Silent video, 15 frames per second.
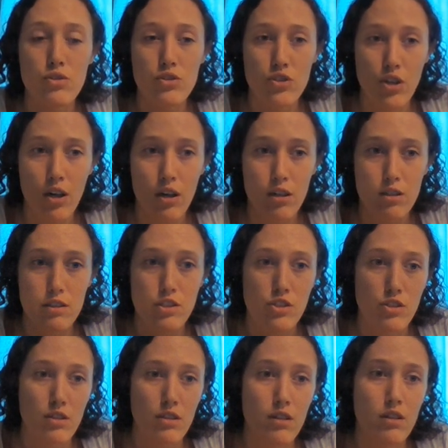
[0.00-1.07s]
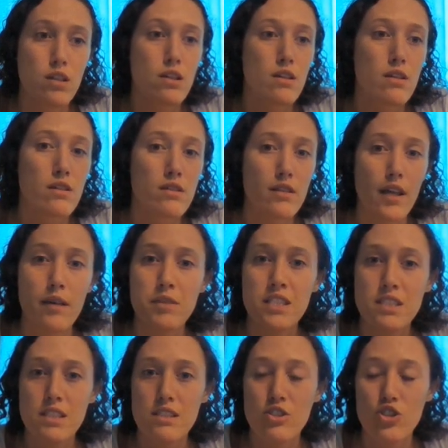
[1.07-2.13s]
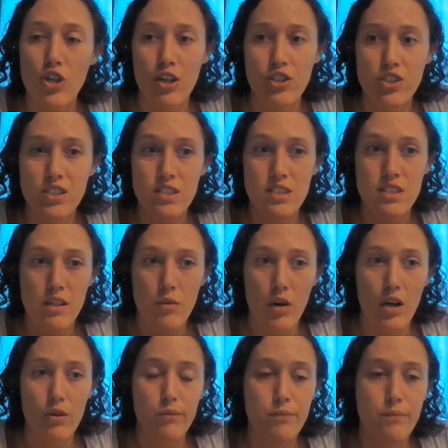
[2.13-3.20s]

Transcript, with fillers: charge. That means its charge is zero.